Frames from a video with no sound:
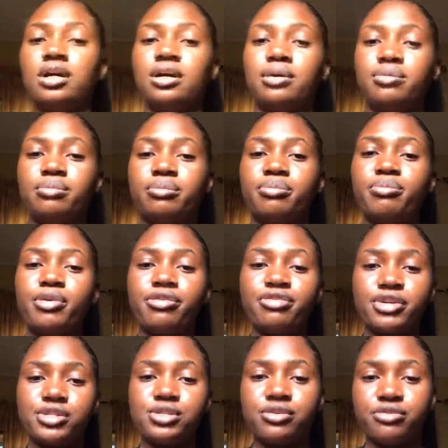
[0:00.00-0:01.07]
but
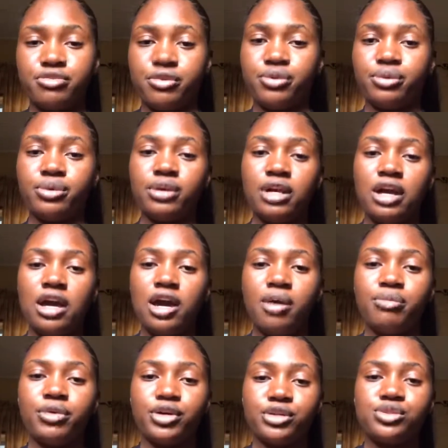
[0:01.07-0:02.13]
first of all
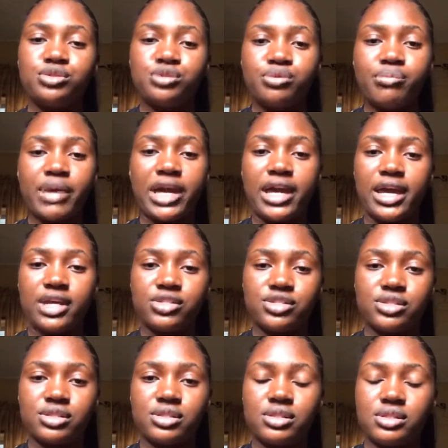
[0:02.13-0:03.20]
I'm going to do my
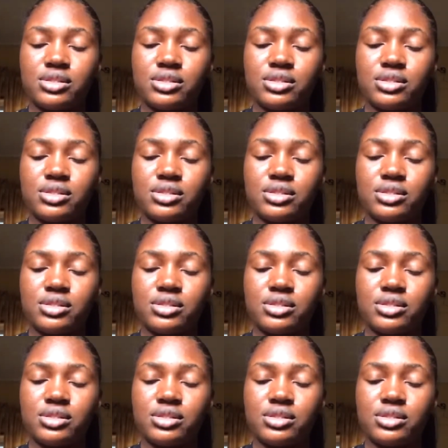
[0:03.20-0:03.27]
edges.